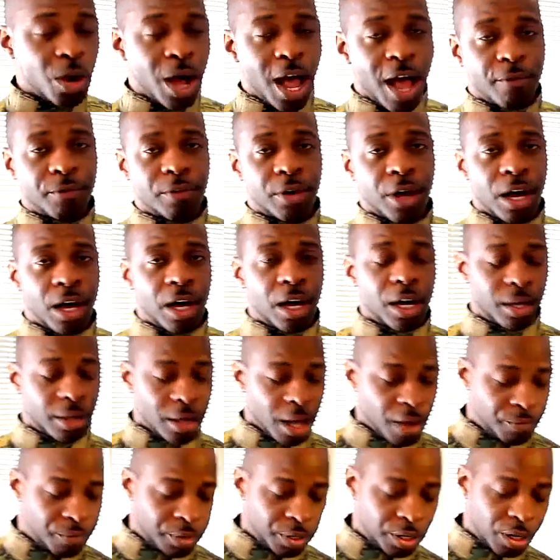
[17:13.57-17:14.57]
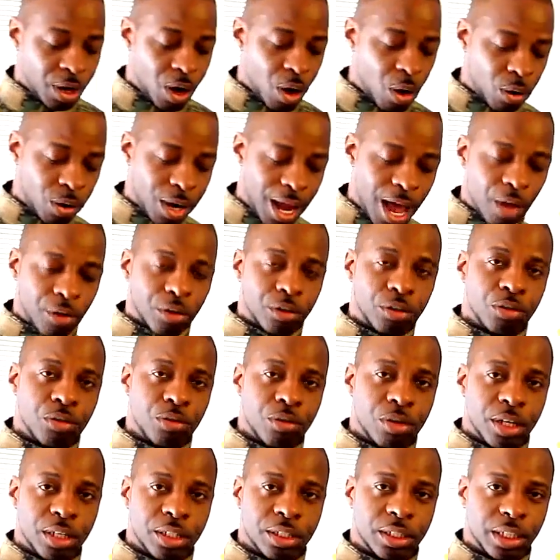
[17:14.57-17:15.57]
We'll have a video on how to
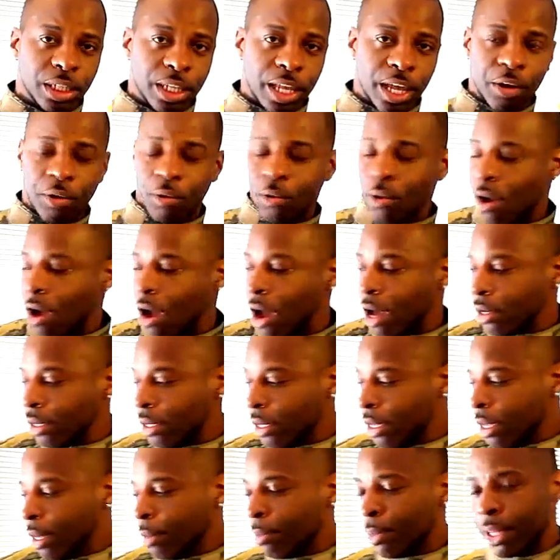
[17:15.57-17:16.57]
do this later on,